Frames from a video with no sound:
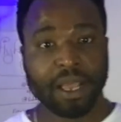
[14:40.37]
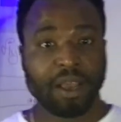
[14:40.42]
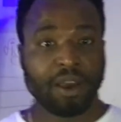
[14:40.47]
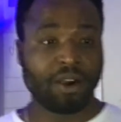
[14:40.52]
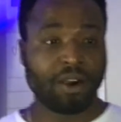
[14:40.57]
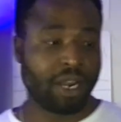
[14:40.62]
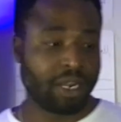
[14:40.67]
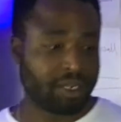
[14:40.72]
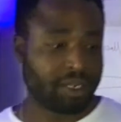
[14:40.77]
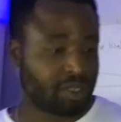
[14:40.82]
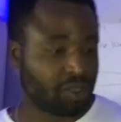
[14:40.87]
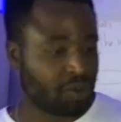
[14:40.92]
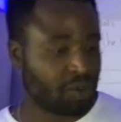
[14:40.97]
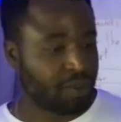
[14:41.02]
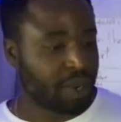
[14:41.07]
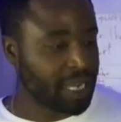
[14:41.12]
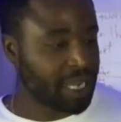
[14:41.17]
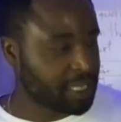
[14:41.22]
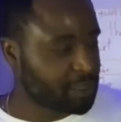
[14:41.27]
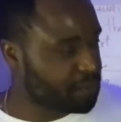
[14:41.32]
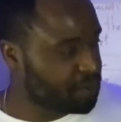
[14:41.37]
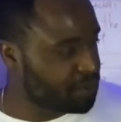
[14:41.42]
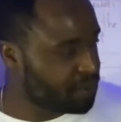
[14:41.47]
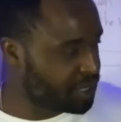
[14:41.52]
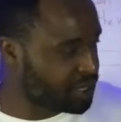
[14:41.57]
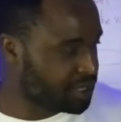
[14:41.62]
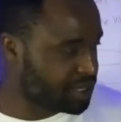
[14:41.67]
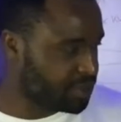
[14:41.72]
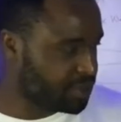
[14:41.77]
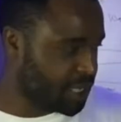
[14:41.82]
All right. So my
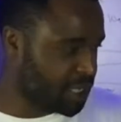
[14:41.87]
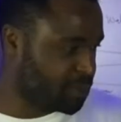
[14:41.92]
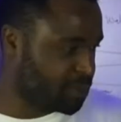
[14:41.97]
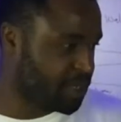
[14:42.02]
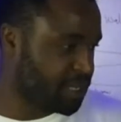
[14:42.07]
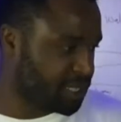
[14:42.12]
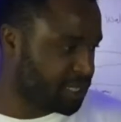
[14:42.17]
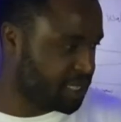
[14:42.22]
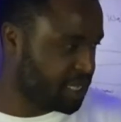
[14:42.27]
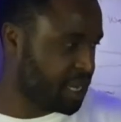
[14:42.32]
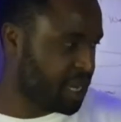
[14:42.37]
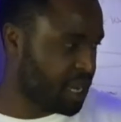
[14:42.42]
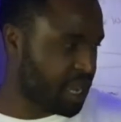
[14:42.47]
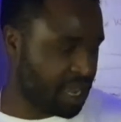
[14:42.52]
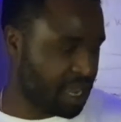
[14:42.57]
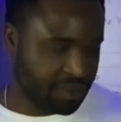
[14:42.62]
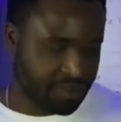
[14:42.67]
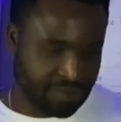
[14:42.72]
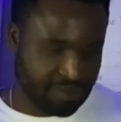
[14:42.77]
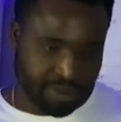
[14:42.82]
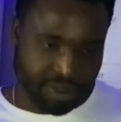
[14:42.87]
experience in life.